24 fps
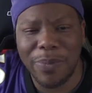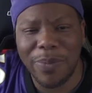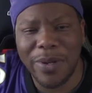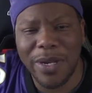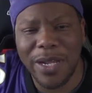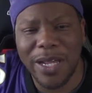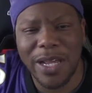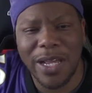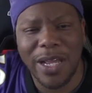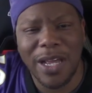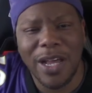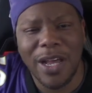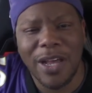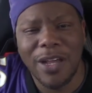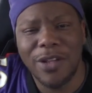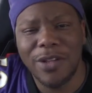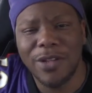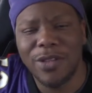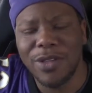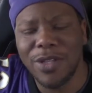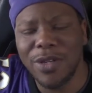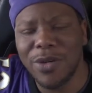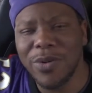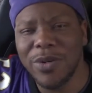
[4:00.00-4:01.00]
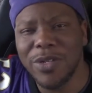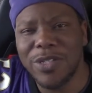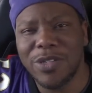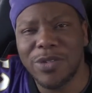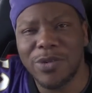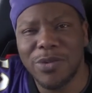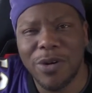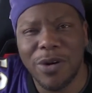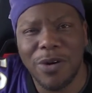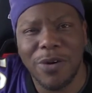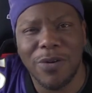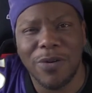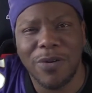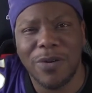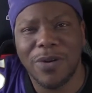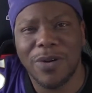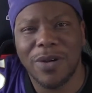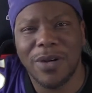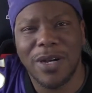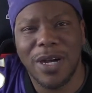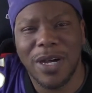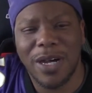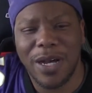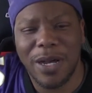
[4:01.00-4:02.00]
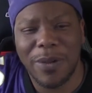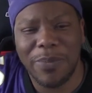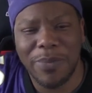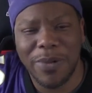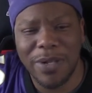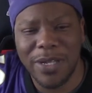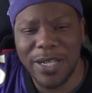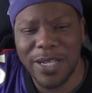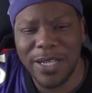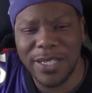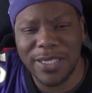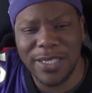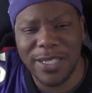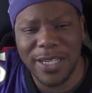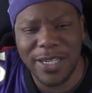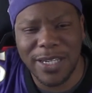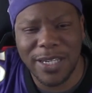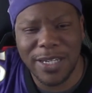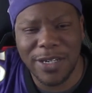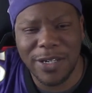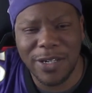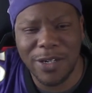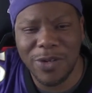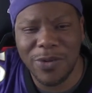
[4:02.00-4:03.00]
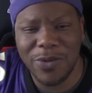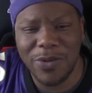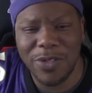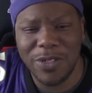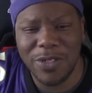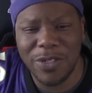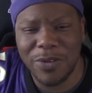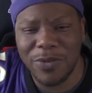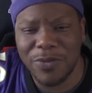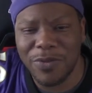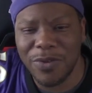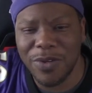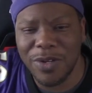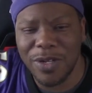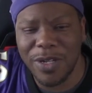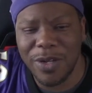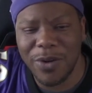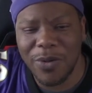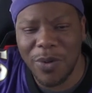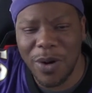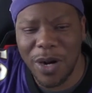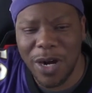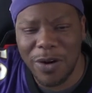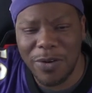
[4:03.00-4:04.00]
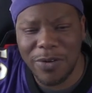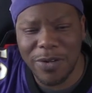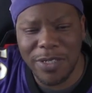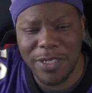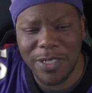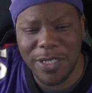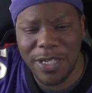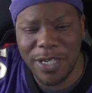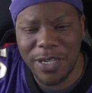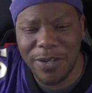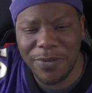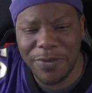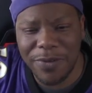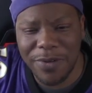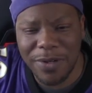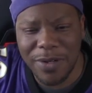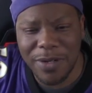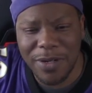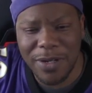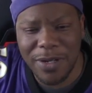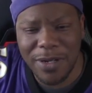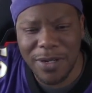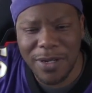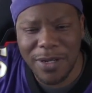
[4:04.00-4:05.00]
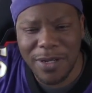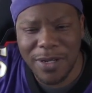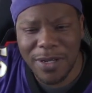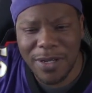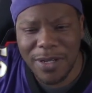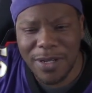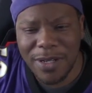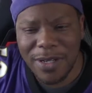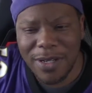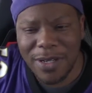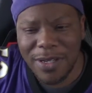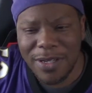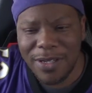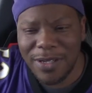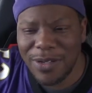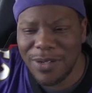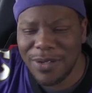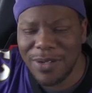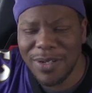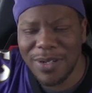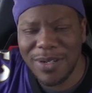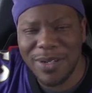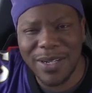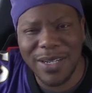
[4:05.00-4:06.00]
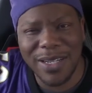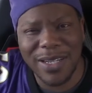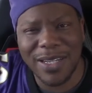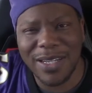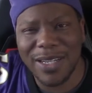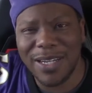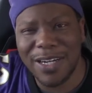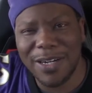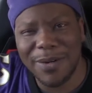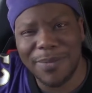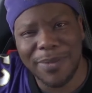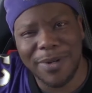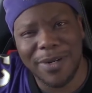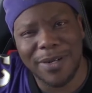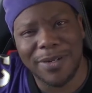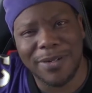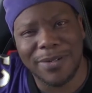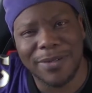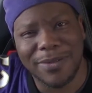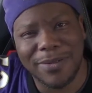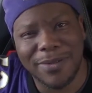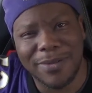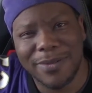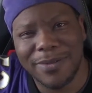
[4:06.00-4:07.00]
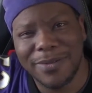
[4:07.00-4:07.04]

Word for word: of that, you threw it to a. I believe they said the dude was a rookie wide receiver. You know that? Come on.